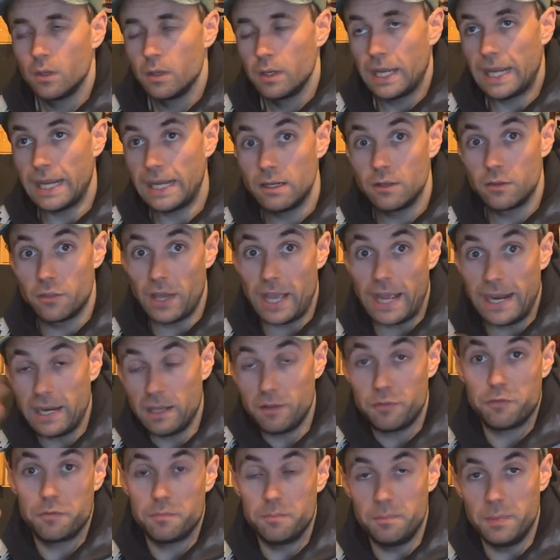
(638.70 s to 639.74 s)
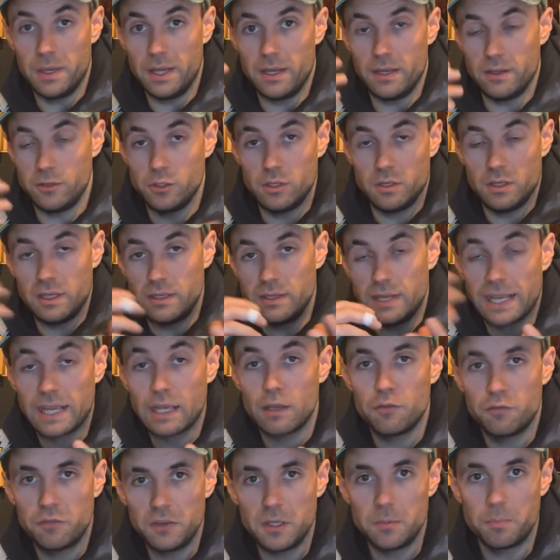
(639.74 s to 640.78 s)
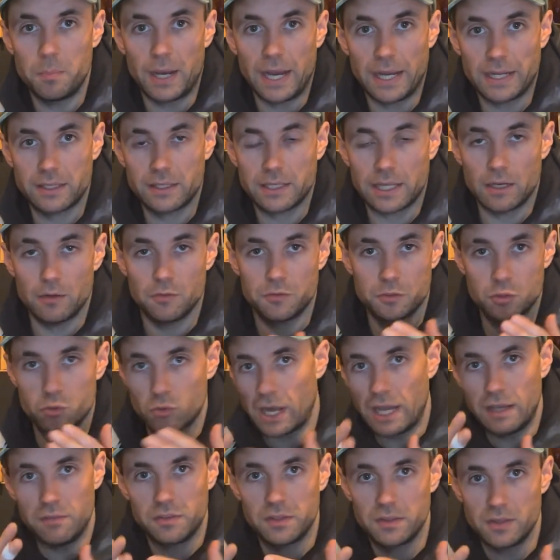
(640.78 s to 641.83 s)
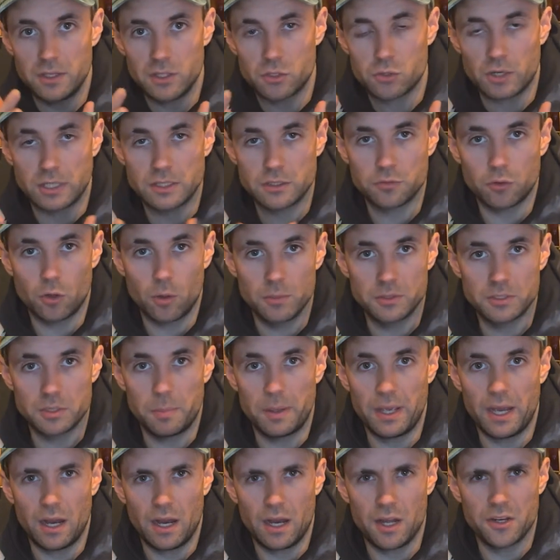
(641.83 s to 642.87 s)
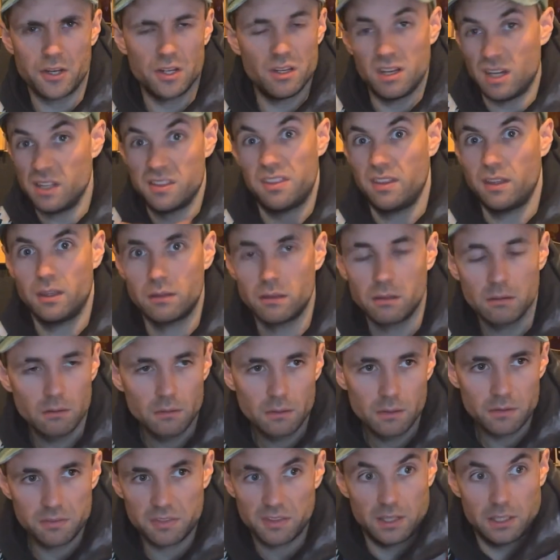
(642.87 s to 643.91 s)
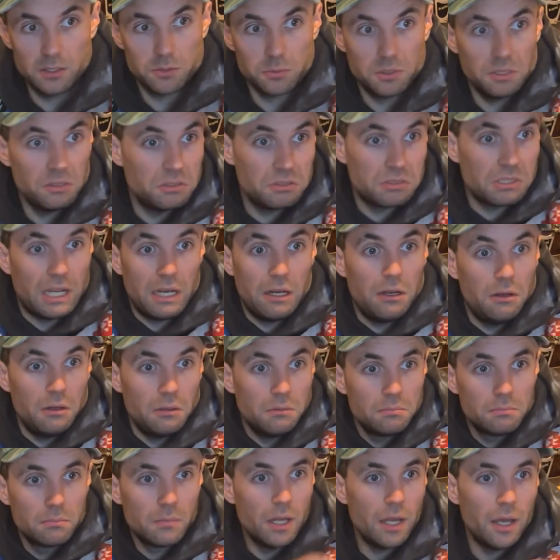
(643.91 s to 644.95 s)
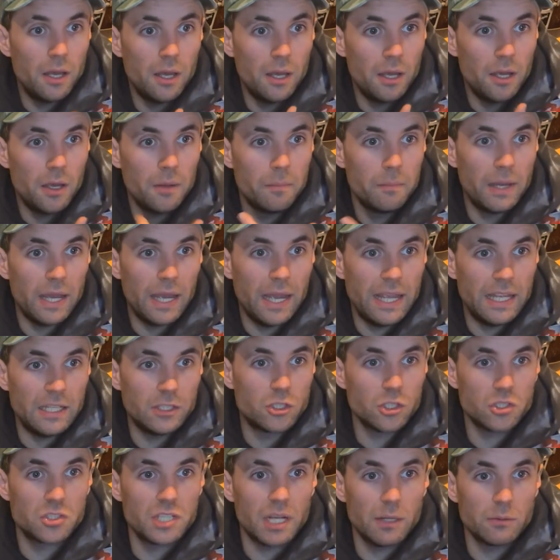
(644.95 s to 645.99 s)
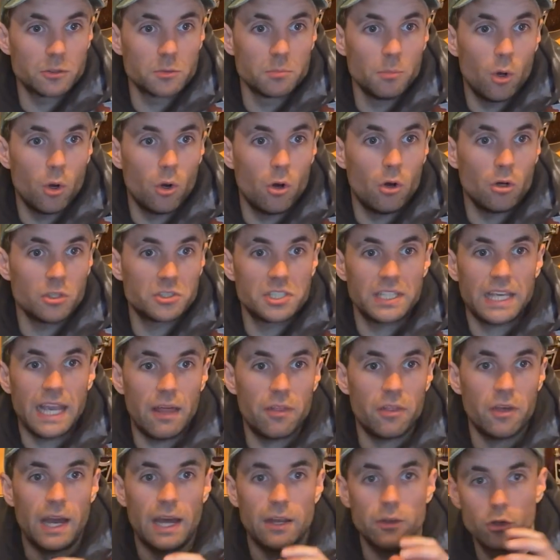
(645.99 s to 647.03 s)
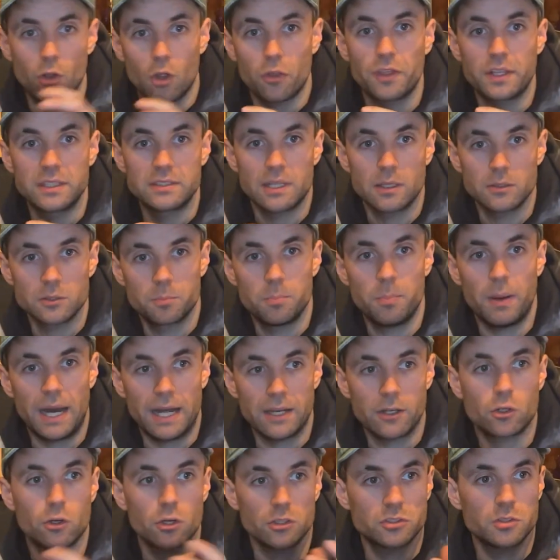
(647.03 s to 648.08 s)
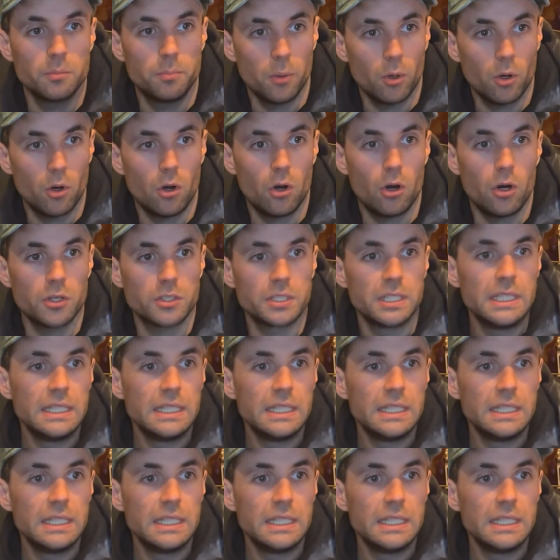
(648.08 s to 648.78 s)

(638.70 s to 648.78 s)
NF negative feedback, kind of driving the transformers a bit harder, I think. I think that's what it does, I don't know. It just sounds more together and nothing sounds bad across the board.